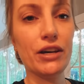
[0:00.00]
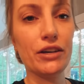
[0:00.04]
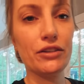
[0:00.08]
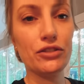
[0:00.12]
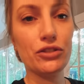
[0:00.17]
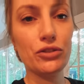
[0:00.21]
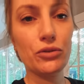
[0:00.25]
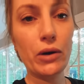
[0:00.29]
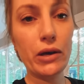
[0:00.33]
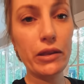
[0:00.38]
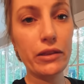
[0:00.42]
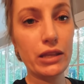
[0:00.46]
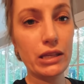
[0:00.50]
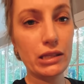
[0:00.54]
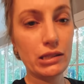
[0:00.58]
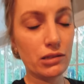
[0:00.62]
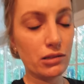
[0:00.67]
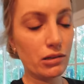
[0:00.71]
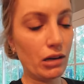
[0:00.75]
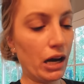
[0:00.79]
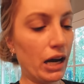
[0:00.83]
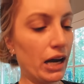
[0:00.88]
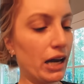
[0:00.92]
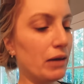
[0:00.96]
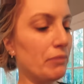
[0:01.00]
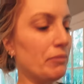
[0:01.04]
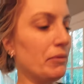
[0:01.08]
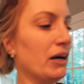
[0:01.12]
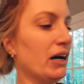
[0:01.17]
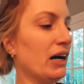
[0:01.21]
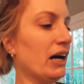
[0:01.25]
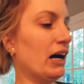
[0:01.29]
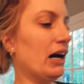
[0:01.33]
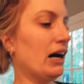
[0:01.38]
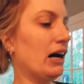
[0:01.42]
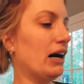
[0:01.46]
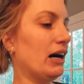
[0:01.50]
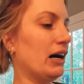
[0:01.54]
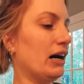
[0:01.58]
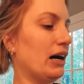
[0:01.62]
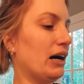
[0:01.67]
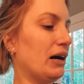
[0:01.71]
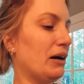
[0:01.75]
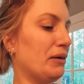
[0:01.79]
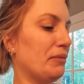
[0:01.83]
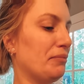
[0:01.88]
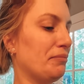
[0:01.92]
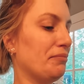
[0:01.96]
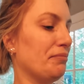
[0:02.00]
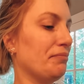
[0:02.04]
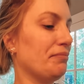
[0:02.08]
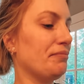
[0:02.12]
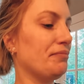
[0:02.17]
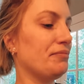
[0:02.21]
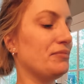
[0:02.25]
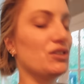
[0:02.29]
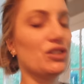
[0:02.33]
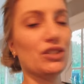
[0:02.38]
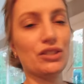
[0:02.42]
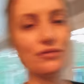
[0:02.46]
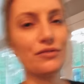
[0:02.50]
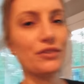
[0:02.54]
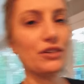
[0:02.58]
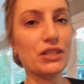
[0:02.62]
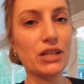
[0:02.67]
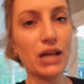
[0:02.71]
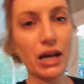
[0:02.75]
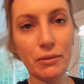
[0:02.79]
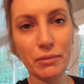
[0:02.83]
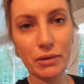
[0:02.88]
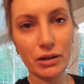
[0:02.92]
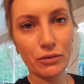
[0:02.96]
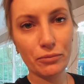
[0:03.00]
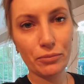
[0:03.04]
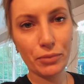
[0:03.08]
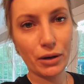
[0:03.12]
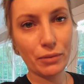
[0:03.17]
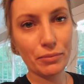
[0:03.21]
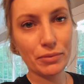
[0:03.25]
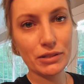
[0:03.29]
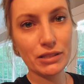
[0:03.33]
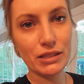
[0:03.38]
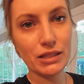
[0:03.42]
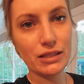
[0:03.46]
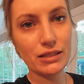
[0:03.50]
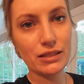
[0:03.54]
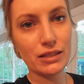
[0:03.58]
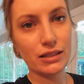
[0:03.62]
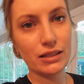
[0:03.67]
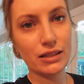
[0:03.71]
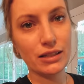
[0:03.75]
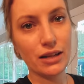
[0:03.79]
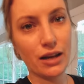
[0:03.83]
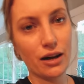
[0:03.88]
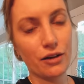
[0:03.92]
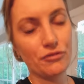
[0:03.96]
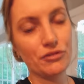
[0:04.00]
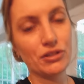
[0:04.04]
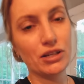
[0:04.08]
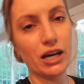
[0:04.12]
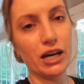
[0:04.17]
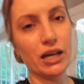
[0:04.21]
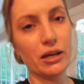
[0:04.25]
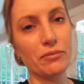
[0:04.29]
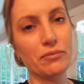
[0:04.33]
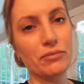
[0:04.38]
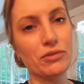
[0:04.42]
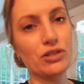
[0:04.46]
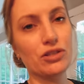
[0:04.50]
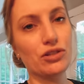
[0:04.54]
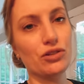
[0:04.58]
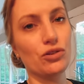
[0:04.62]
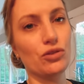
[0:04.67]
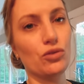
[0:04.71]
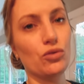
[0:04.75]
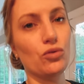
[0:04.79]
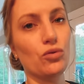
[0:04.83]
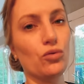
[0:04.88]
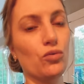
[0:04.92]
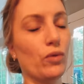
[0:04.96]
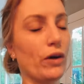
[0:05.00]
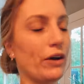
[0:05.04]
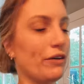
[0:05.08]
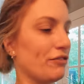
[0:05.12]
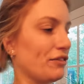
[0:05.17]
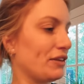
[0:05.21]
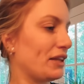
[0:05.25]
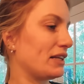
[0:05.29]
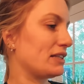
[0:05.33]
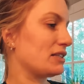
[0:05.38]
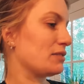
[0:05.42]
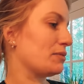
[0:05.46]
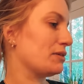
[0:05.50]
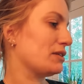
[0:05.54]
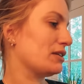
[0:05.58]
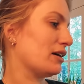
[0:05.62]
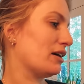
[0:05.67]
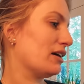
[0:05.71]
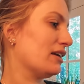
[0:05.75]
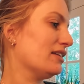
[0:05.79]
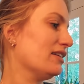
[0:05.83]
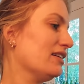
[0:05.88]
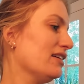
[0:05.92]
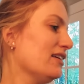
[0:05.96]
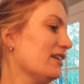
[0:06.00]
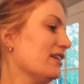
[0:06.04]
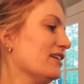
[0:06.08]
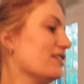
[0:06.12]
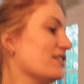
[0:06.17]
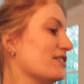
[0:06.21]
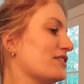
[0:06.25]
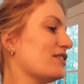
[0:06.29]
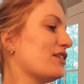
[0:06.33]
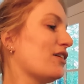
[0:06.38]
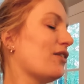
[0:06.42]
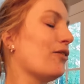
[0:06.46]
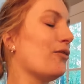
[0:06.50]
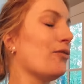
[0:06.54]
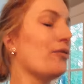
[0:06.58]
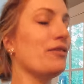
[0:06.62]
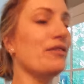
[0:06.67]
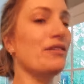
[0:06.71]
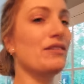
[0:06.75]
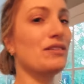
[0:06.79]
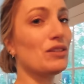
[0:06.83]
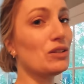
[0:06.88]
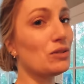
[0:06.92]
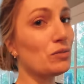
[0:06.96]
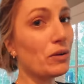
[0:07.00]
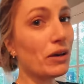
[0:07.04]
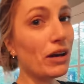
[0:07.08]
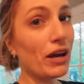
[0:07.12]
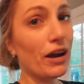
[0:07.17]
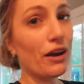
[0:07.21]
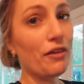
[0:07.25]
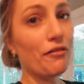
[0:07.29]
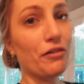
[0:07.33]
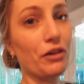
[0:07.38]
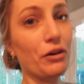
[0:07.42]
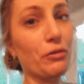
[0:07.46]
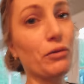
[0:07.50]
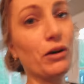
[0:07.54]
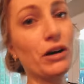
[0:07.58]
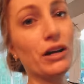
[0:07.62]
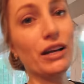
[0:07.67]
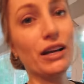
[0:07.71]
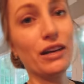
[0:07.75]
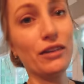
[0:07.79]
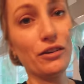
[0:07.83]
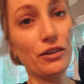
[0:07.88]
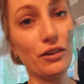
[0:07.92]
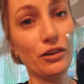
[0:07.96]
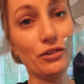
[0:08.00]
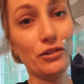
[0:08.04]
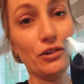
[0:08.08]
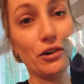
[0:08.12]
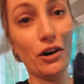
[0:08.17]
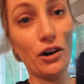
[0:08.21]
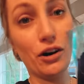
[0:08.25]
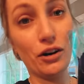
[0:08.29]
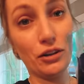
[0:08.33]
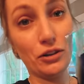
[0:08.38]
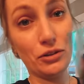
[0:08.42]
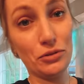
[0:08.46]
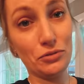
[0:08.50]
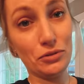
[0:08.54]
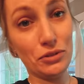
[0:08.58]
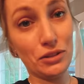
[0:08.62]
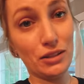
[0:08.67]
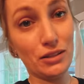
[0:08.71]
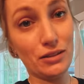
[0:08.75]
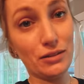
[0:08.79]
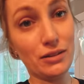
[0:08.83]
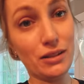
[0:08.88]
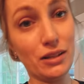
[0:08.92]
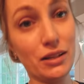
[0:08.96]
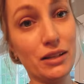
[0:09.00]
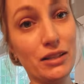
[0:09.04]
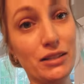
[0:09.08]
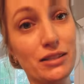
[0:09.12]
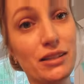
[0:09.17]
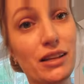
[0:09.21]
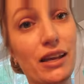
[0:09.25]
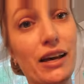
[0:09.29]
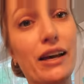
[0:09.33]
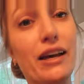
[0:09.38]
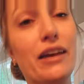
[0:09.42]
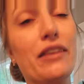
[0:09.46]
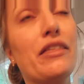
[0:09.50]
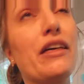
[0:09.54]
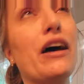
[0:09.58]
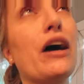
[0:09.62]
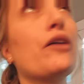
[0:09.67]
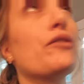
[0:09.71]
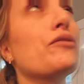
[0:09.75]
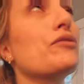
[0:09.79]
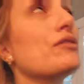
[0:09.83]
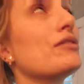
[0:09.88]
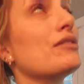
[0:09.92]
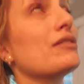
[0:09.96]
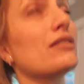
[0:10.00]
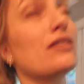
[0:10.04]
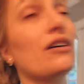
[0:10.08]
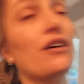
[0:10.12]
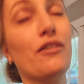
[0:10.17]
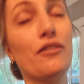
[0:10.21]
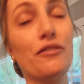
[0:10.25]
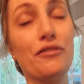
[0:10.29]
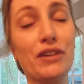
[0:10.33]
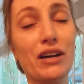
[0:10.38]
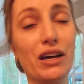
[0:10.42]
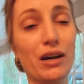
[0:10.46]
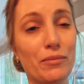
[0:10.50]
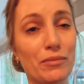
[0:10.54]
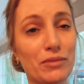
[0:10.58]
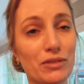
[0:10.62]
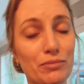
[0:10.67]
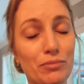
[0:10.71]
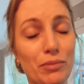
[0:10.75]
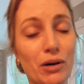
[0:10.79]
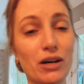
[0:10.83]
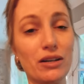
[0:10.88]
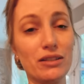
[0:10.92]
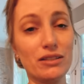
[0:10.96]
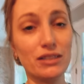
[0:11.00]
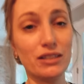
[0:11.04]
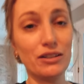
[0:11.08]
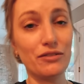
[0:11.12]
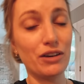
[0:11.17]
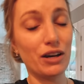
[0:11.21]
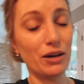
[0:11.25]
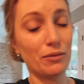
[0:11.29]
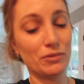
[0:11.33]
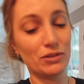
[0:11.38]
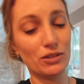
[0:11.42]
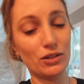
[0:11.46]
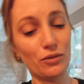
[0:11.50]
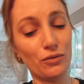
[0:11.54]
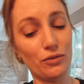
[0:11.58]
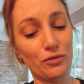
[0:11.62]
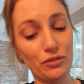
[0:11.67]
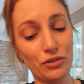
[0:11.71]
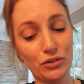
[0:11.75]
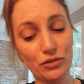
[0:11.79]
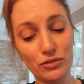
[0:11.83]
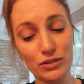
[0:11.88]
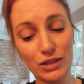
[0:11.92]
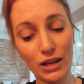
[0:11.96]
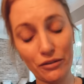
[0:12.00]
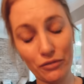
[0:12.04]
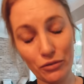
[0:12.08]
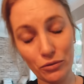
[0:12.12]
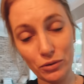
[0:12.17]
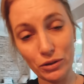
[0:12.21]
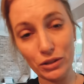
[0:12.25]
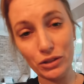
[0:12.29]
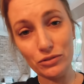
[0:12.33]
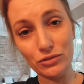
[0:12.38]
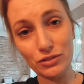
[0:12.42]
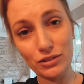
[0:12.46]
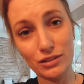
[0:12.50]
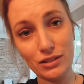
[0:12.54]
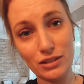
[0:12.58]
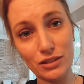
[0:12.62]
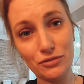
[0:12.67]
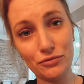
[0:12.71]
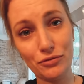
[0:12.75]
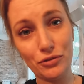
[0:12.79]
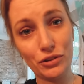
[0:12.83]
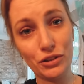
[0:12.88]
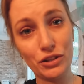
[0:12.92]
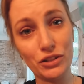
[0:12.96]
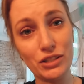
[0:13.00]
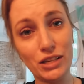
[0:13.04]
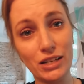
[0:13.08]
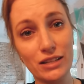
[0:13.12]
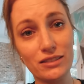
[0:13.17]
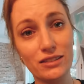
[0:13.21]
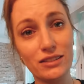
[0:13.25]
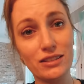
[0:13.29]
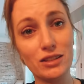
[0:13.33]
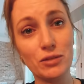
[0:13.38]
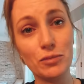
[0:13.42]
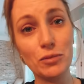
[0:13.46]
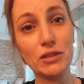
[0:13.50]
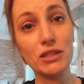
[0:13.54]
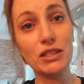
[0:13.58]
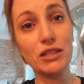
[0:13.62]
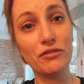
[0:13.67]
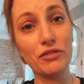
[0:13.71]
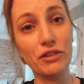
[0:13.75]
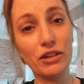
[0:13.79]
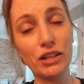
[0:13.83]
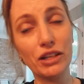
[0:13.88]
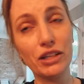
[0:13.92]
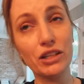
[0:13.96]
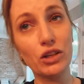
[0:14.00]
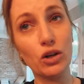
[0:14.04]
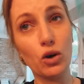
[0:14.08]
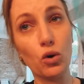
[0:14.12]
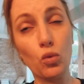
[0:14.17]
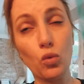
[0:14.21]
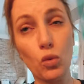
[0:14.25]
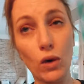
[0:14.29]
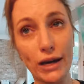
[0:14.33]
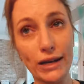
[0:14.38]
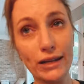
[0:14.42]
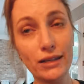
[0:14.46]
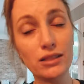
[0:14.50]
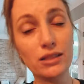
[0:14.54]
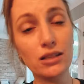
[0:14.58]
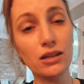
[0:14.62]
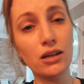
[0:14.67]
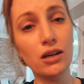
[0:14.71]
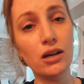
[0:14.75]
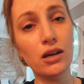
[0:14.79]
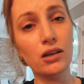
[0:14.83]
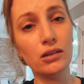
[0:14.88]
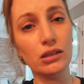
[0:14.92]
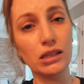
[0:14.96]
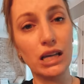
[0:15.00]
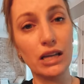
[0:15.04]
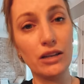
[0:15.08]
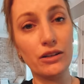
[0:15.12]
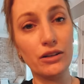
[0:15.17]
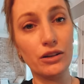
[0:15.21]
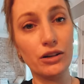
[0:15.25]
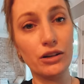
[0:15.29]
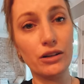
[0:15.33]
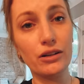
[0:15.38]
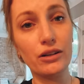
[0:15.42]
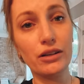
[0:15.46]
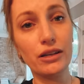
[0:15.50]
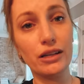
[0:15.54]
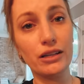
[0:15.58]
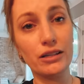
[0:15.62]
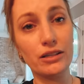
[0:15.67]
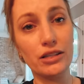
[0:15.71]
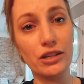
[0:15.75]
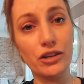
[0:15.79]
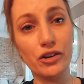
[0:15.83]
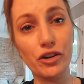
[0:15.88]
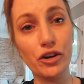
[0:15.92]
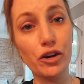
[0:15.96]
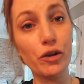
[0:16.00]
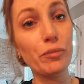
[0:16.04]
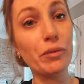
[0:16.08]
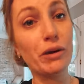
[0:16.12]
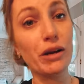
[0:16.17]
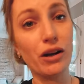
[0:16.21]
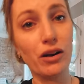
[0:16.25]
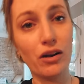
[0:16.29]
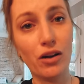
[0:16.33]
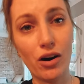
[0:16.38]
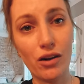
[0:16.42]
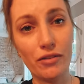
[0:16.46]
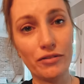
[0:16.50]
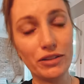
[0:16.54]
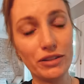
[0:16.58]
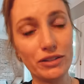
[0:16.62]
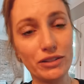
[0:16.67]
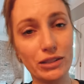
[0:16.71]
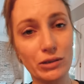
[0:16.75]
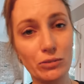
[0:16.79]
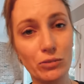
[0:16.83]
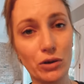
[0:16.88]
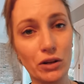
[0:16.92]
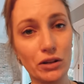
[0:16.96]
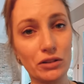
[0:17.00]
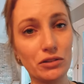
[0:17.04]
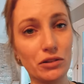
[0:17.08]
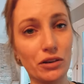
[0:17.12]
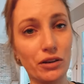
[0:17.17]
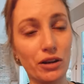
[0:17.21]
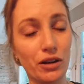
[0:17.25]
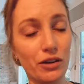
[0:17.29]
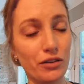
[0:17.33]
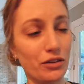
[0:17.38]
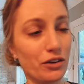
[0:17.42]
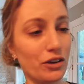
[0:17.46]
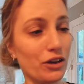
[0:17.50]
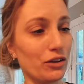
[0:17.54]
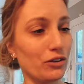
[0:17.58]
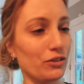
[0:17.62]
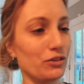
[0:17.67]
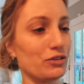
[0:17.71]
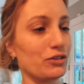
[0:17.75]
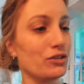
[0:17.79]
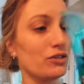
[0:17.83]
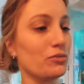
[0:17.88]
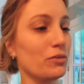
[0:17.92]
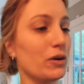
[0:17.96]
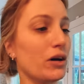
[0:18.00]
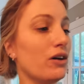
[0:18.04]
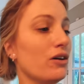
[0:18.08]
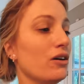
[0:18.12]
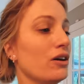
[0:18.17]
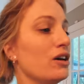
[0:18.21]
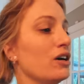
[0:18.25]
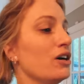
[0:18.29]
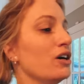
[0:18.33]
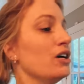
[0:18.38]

S do it this time. Um, just for timing purposes, I didn't have time to wait for that to be done. So this is what everyone and their dog uses. And it's like thousands of Amazon, positive Amazon reviews. Everyone uses this for their Tesla, specifically their white leather interior, but it obviously works on other colors as well.